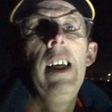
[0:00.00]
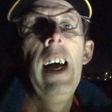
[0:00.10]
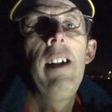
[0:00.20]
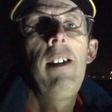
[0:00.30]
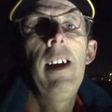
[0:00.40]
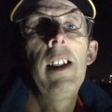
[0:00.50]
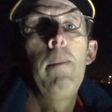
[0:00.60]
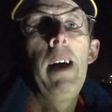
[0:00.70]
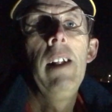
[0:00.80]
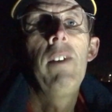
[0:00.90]
and tick the
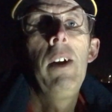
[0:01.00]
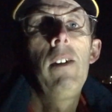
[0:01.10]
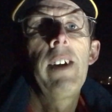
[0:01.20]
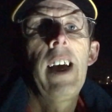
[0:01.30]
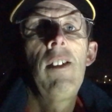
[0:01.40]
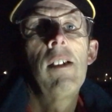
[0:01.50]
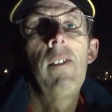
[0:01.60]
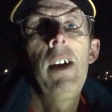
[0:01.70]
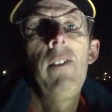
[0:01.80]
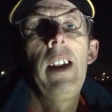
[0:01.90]
bell for notifications
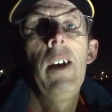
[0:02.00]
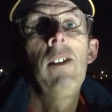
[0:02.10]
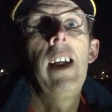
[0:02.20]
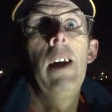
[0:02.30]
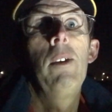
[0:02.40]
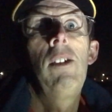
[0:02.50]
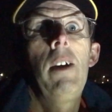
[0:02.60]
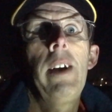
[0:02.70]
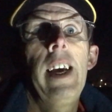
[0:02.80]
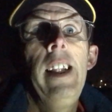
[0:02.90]
of new videos, and I will see
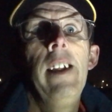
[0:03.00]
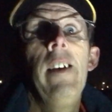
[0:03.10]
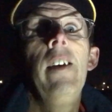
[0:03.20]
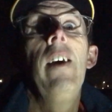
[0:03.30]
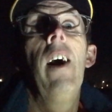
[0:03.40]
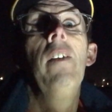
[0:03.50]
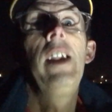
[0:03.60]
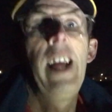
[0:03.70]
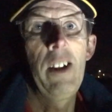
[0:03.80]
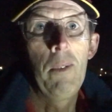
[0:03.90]
you again on the
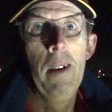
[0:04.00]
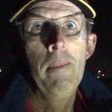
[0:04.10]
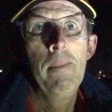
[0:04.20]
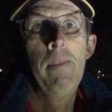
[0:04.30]
next one.